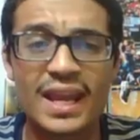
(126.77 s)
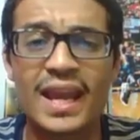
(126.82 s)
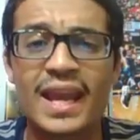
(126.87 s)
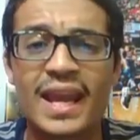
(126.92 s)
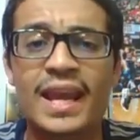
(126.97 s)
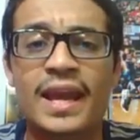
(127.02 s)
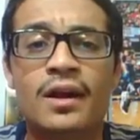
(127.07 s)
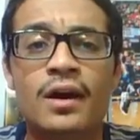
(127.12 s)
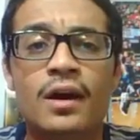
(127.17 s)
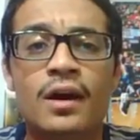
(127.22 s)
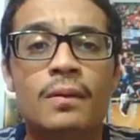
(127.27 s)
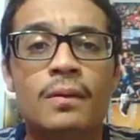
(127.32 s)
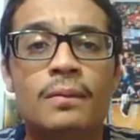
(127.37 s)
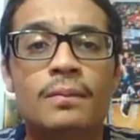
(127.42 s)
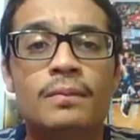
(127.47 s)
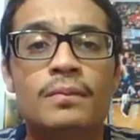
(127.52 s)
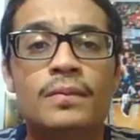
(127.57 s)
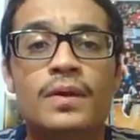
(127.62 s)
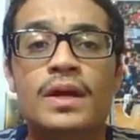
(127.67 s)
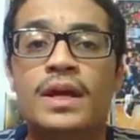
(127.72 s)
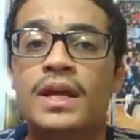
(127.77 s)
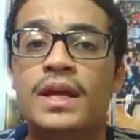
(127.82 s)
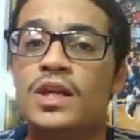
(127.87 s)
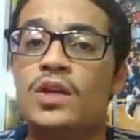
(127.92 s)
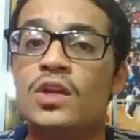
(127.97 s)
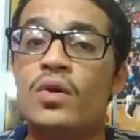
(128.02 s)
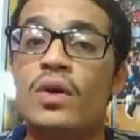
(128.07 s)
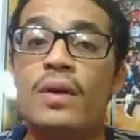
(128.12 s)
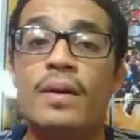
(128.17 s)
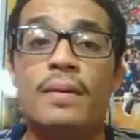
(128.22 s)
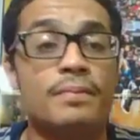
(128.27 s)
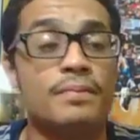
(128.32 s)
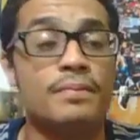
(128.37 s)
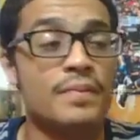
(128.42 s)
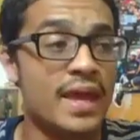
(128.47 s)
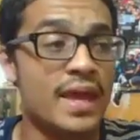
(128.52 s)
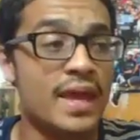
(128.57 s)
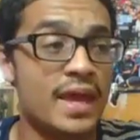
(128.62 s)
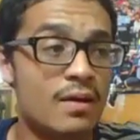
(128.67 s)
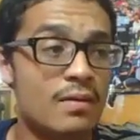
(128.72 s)
and you know,
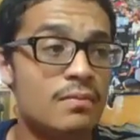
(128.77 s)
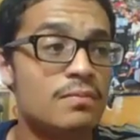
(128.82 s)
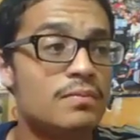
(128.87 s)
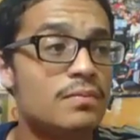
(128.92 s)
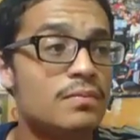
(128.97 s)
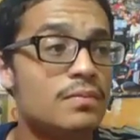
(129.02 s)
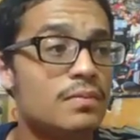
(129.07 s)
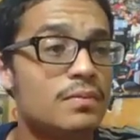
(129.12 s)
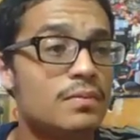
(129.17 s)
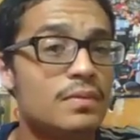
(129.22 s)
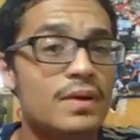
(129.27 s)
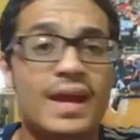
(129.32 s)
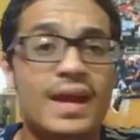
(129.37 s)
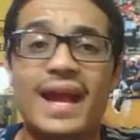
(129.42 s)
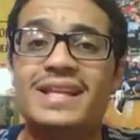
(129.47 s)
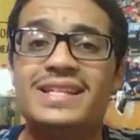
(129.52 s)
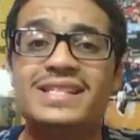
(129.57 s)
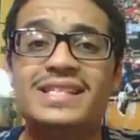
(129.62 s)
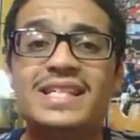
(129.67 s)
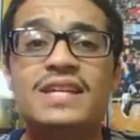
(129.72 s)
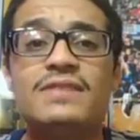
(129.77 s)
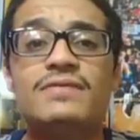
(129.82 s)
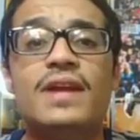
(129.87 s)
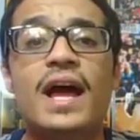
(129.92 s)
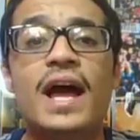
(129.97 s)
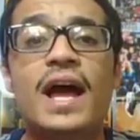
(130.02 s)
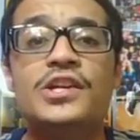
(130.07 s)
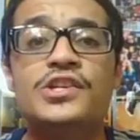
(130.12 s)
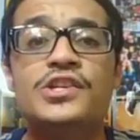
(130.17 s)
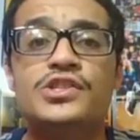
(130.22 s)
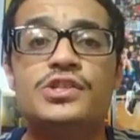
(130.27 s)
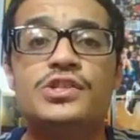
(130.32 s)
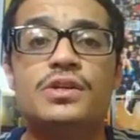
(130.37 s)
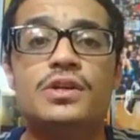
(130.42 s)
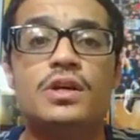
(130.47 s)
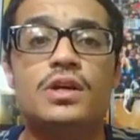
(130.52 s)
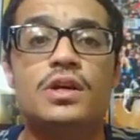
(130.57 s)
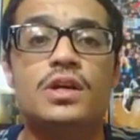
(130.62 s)
him and Steve Nash,